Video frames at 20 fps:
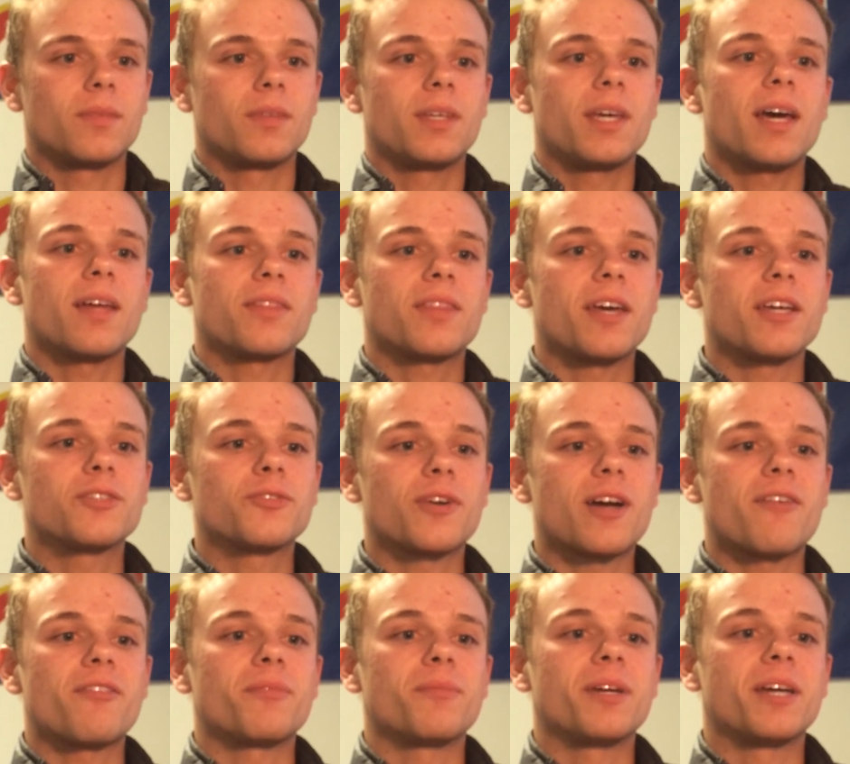Yeah, thanks for
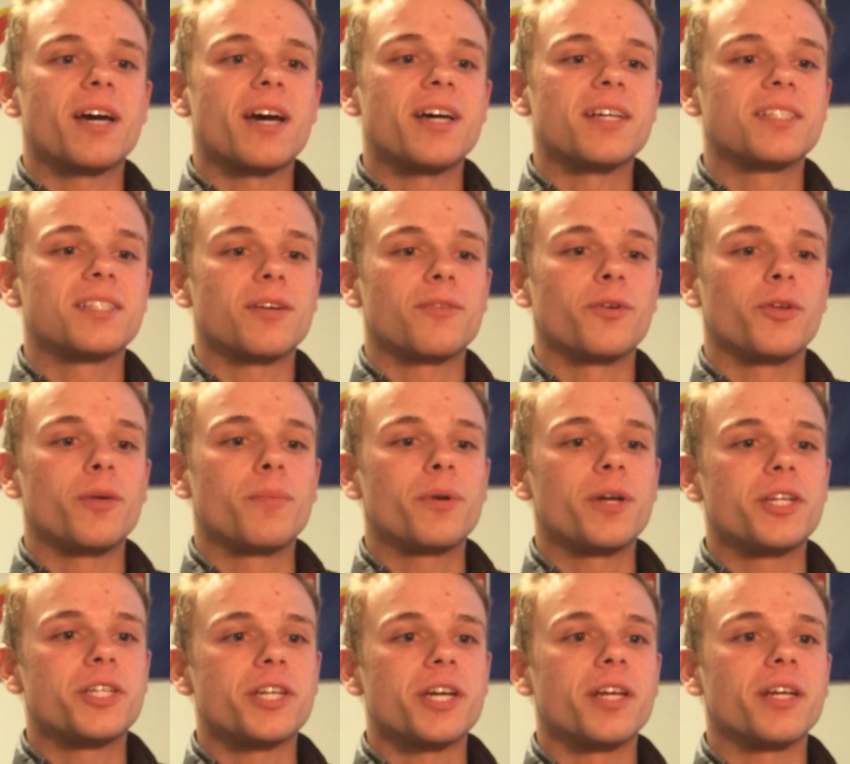having me, guys. I really
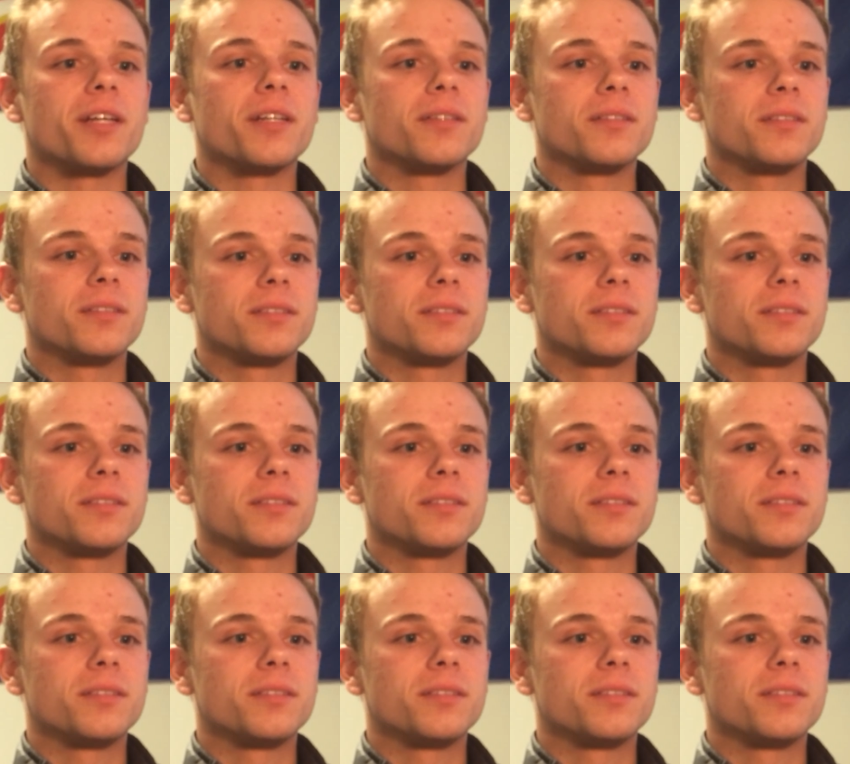appreciate it.